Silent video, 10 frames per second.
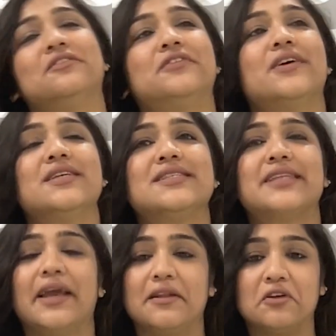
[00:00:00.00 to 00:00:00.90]
The first
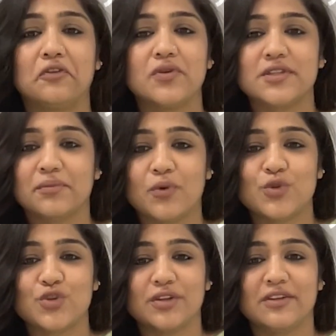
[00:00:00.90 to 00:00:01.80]
thing, the first
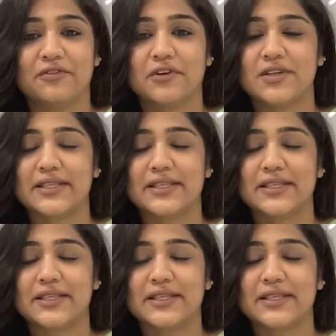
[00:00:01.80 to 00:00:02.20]
emotion, the first